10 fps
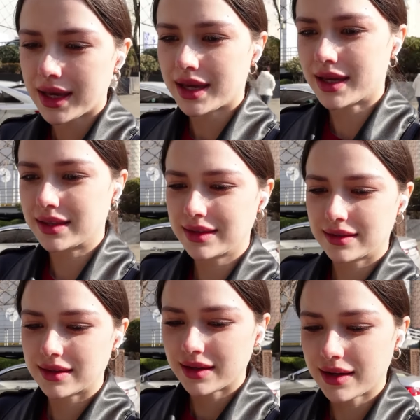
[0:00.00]
and
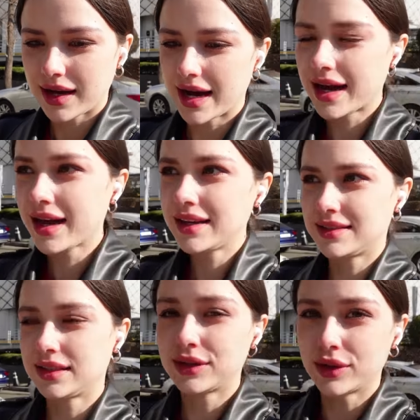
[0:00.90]
I
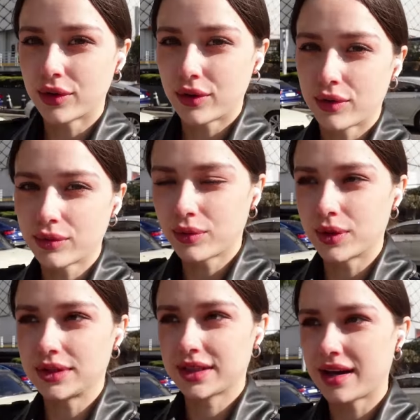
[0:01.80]
didn't know
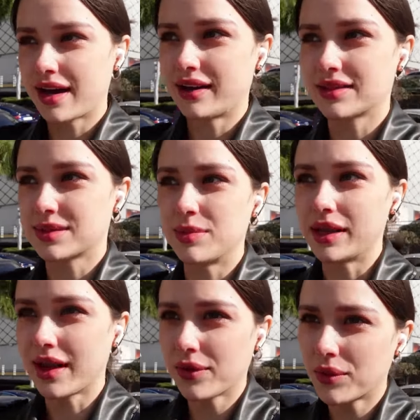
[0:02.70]
what kind of smell I